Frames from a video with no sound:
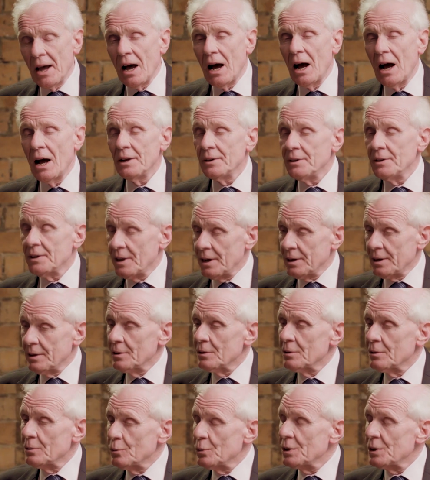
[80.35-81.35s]
And
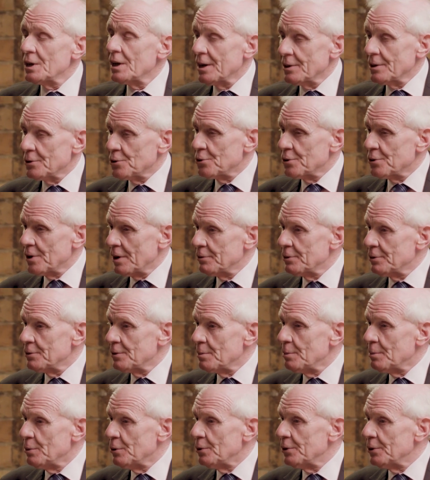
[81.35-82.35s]
then we had to draft the
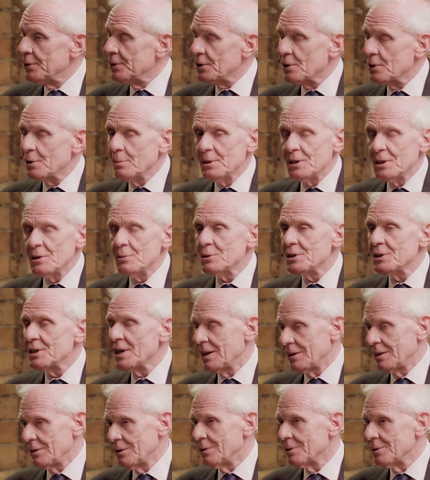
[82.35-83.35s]
report. The committee was
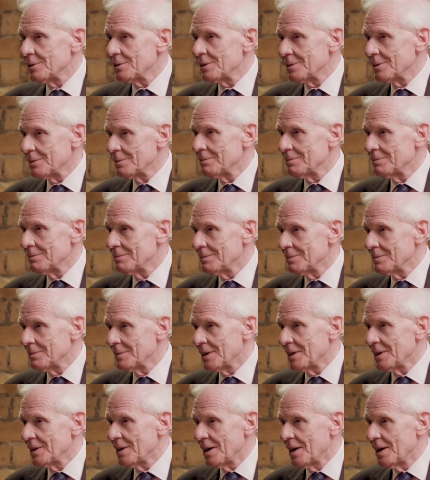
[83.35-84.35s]
deadlocked.
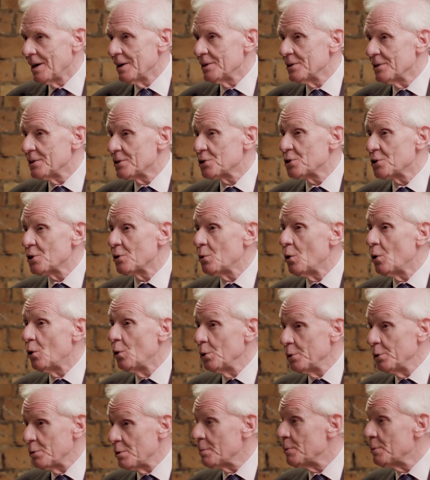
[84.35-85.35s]
And so
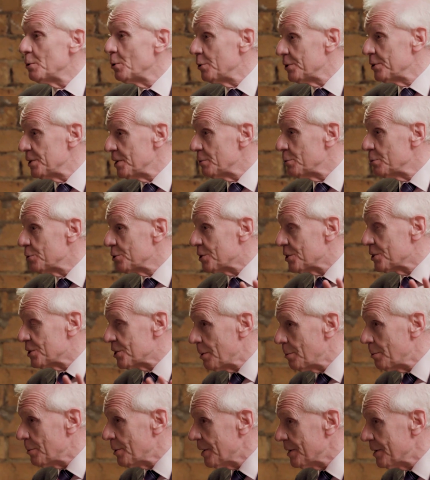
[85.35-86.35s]
all the report did was to
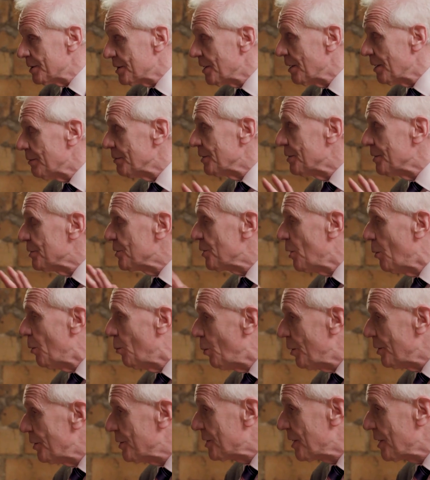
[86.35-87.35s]
summarise the evidence on one